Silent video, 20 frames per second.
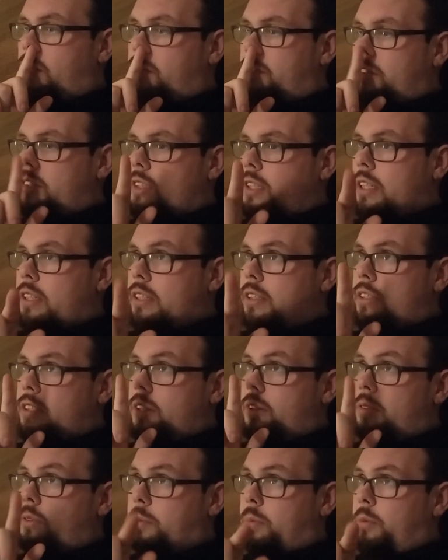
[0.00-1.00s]
know if I said this
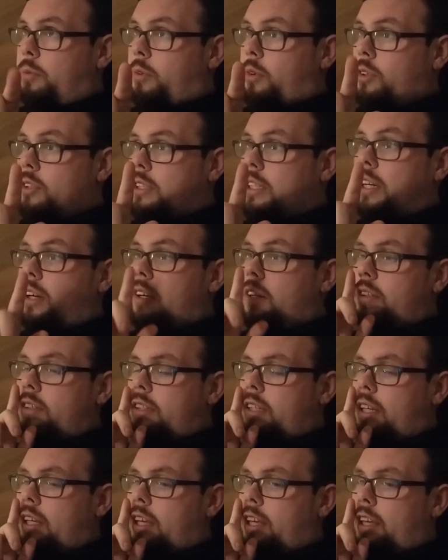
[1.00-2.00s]
to you before, Sarah.
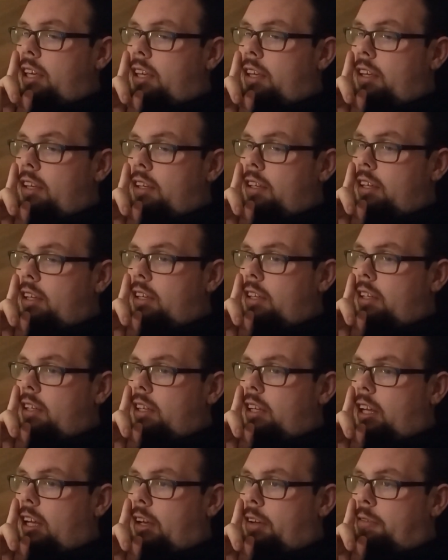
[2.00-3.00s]
They
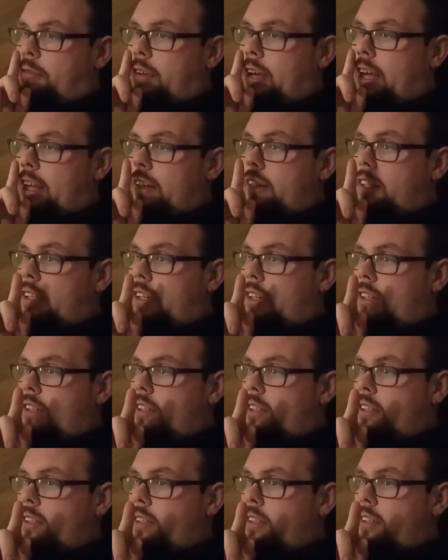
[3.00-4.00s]
have ended
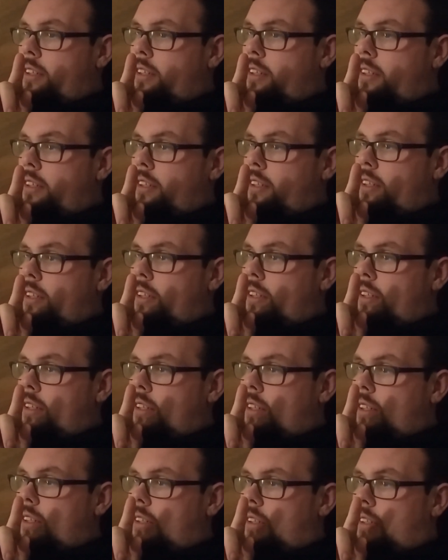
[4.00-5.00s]

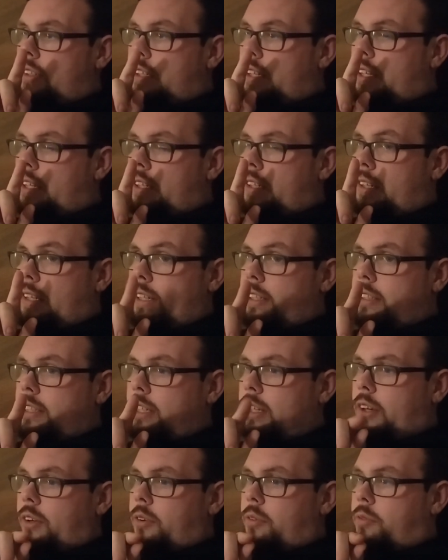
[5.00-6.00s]
the
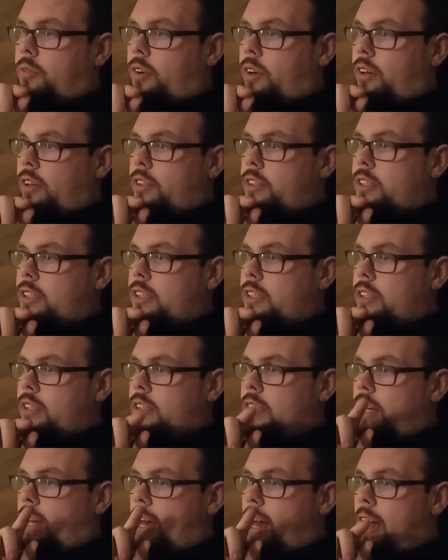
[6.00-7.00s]
DC universe
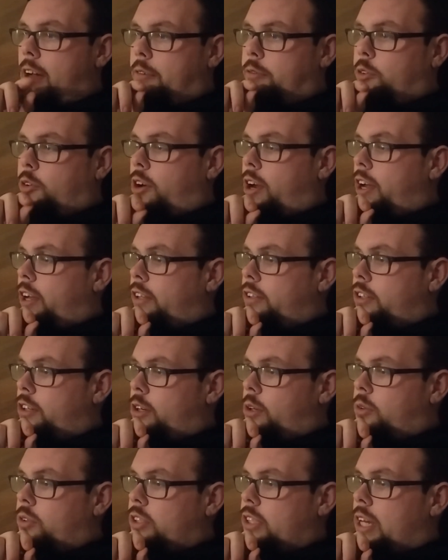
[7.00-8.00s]
after the
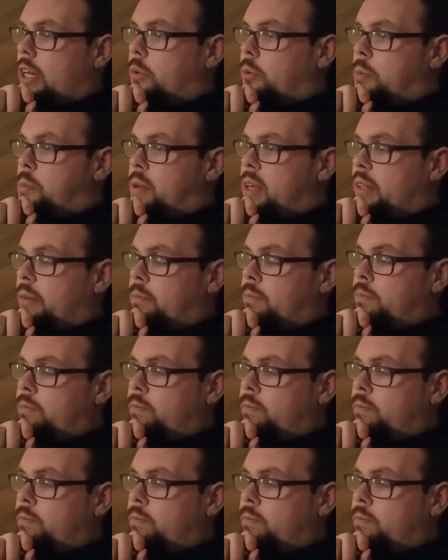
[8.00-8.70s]
newest Aquaman.